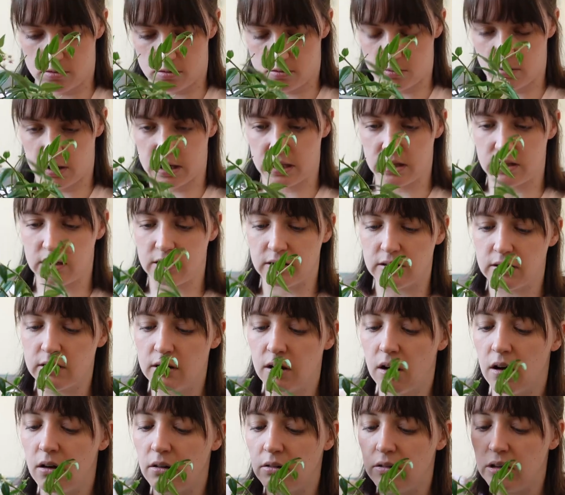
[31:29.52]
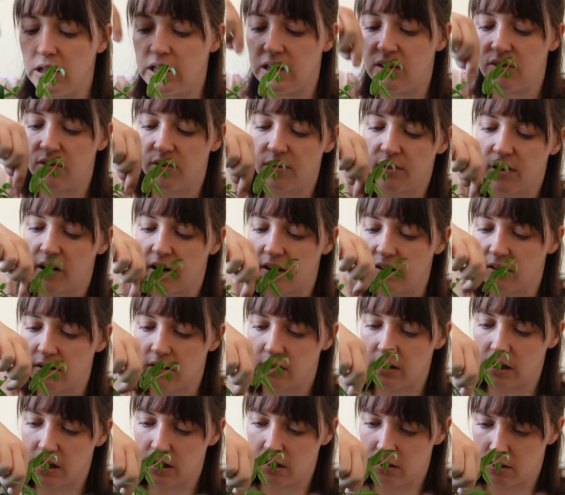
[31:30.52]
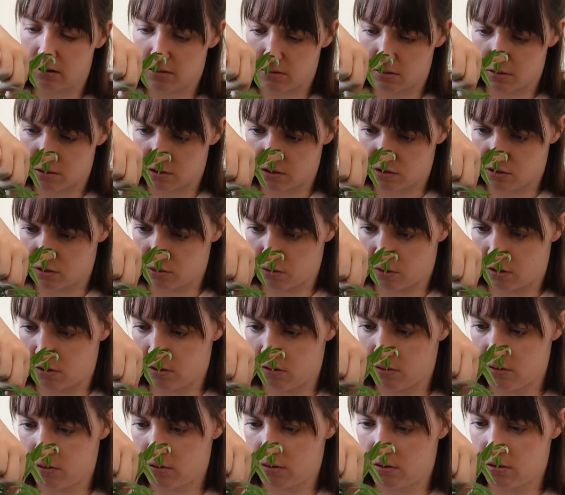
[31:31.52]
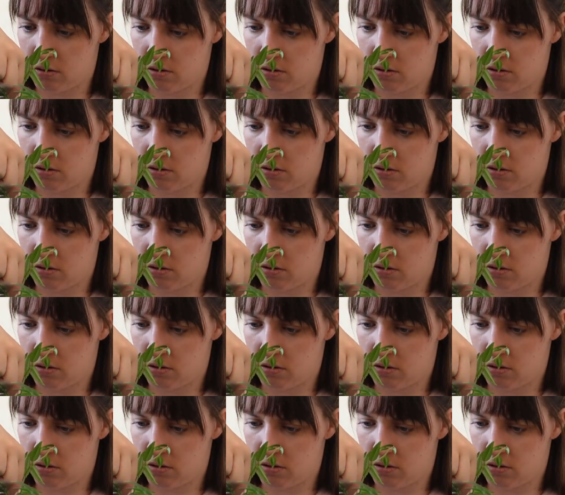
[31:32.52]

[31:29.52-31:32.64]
Wait, there's a leaf underneath the soil.